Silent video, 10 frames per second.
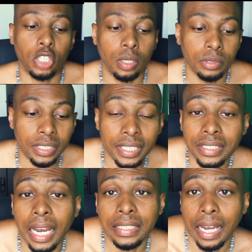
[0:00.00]
In terms of
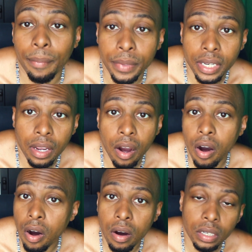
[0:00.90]
detox, I mean
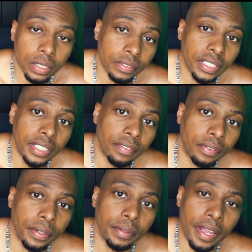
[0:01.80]
all of the
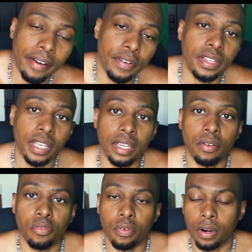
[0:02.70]
different,
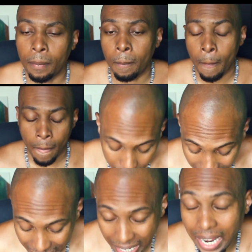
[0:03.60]
everything from
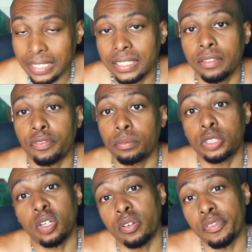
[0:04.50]
detoxing from
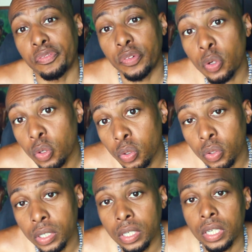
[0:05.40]
certain
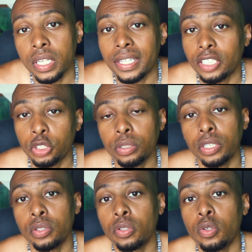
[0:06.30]
food that you
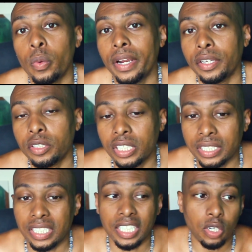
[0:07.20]
can do where you
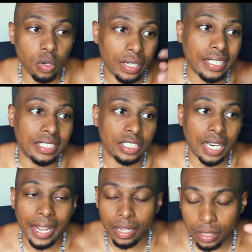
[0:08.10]
just literally just
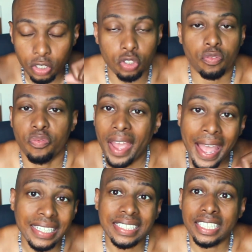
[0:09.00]
like
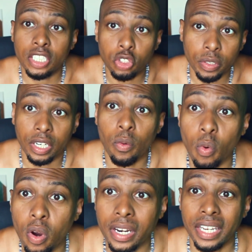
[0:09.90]
fasting, you're drinking
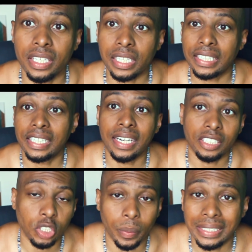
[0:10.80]
water and you're cleaning
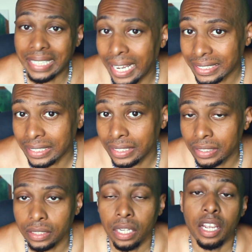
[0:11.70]
out your
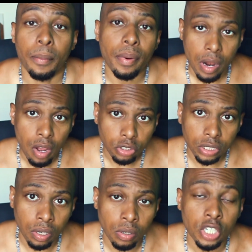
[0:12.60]
intestines, but
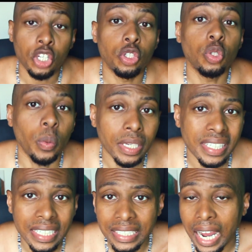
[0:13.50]
also doing
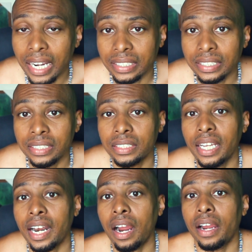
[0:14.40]
detoxes
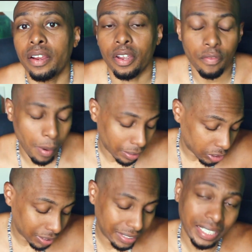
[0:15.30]
that are
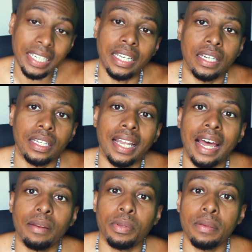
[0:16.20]
about your skin. A
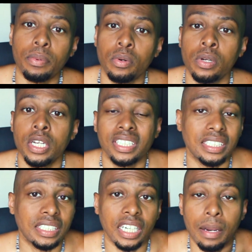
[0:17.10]
lot of people
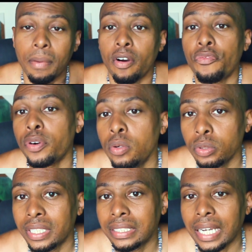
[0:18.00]
just think about
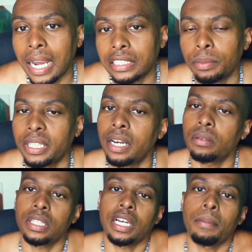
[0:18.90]
food detox, but they
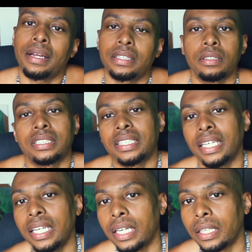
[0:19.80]
don't think about their
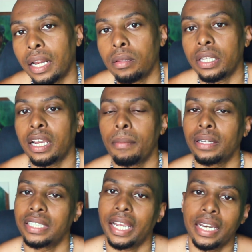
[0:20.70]
skin. They don't think
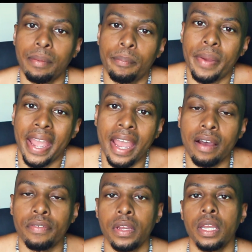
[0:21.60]
about taking a
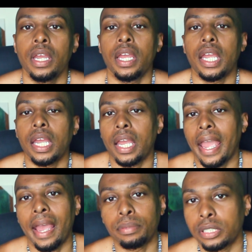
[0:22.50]
bath in
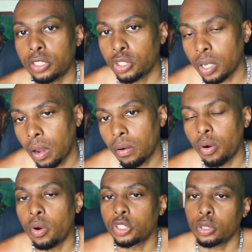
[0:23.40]
Epsom salt
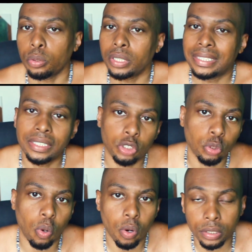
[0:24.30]
or certain
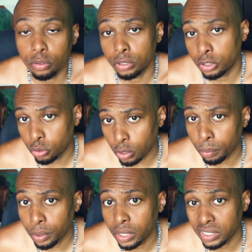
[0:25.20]
essential oils that you can
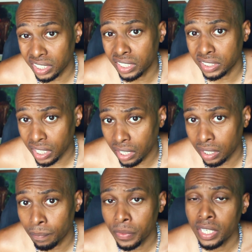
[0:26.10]
put into your
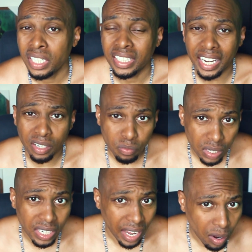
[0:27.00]
tub that could
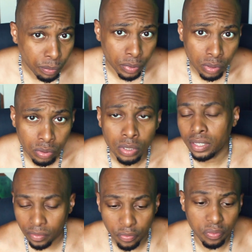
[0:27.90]
really help you
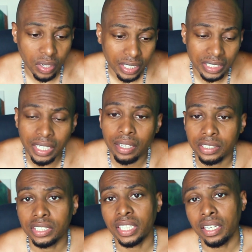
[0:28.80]
flushing out
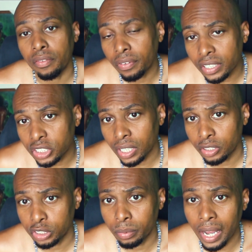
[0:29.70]
your skin, flushing
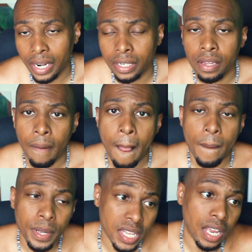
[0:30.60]
out your body.
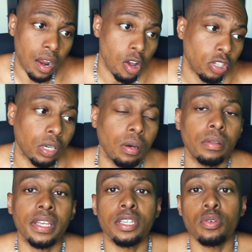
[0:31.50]
But then
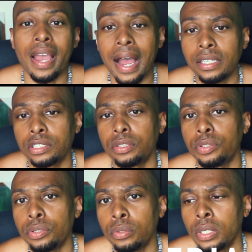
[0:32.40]
also that you guys should
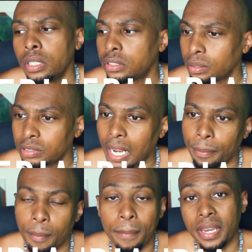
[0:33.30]
do some
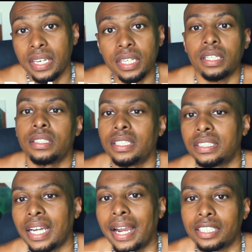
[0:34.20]
type of media
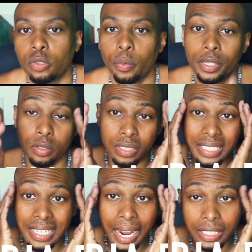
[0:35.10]
detox, or where you
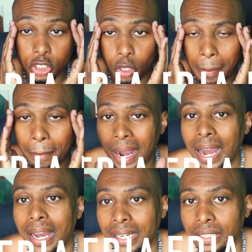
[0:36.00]
detox your
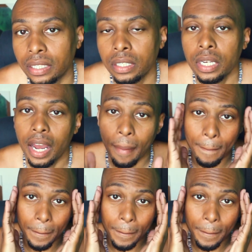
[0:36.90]
mind, a